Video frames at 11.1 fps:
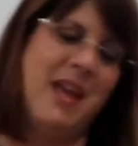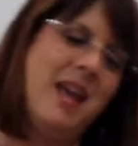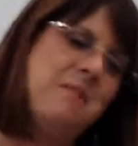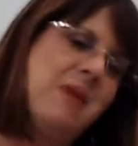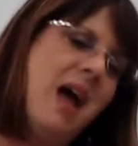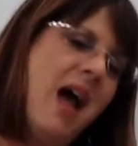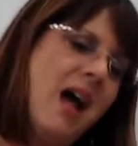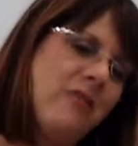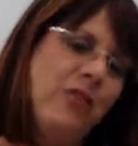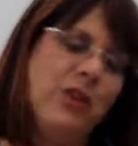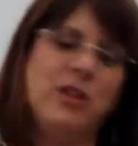Came
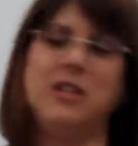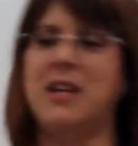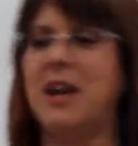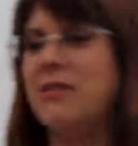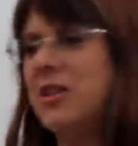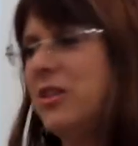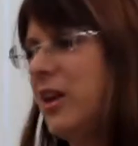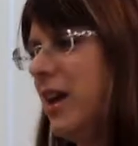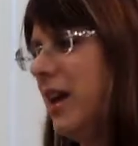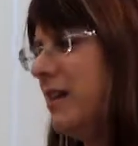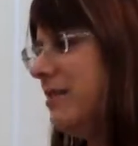back, filled in
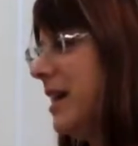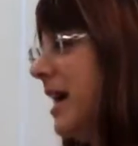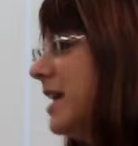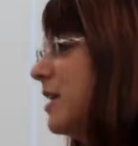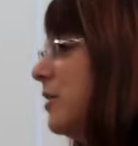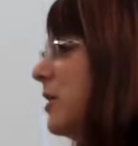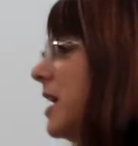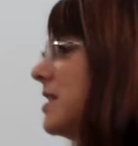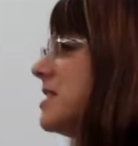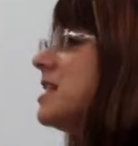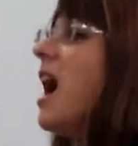everything, had to go
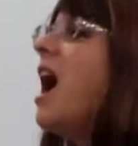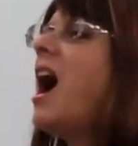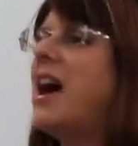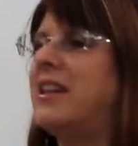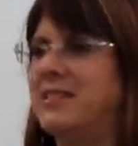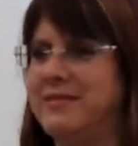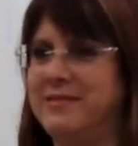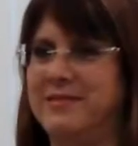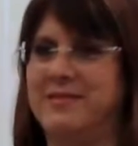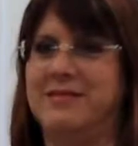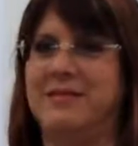get sun,
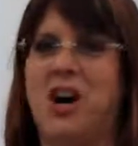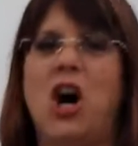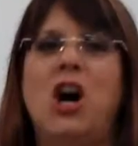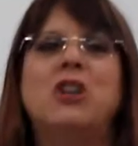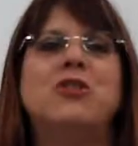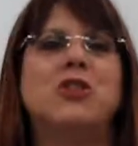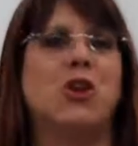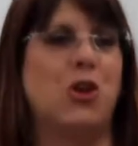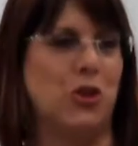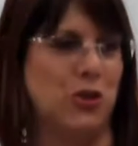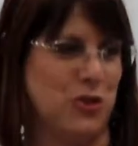
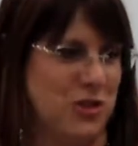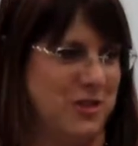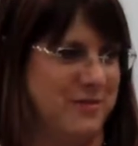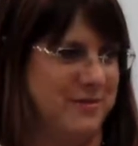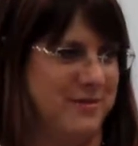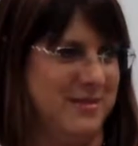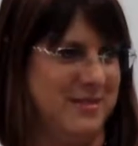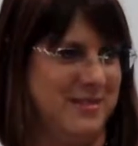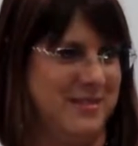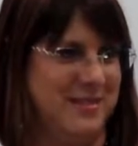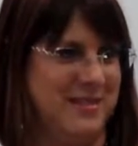$100. All
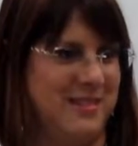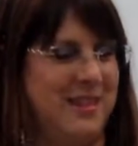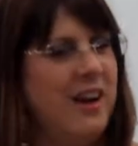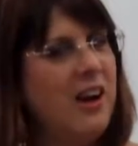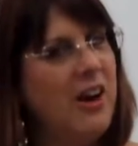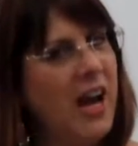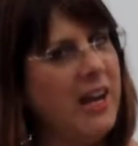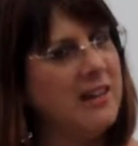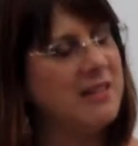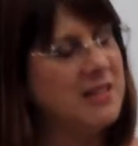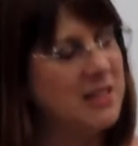
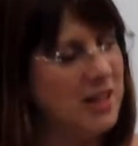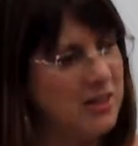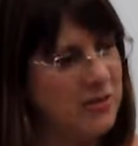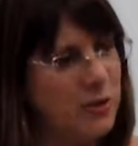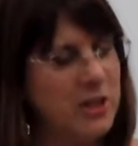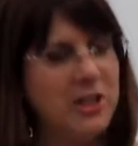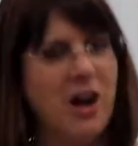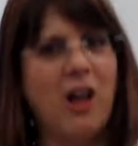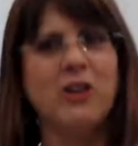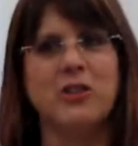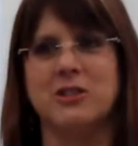right, it's
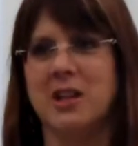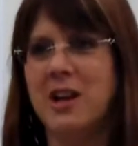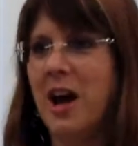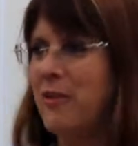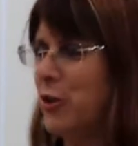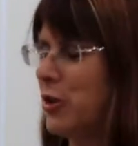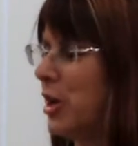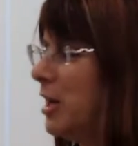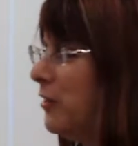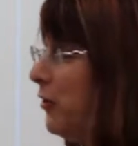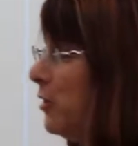$140, and we
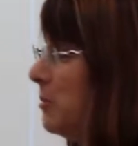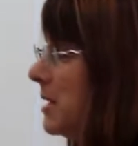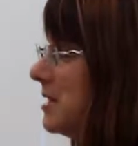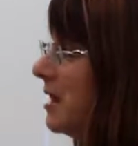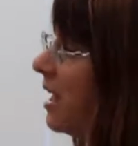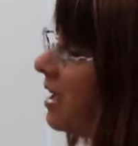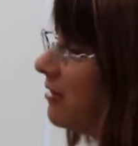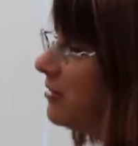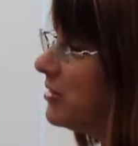got a few months left.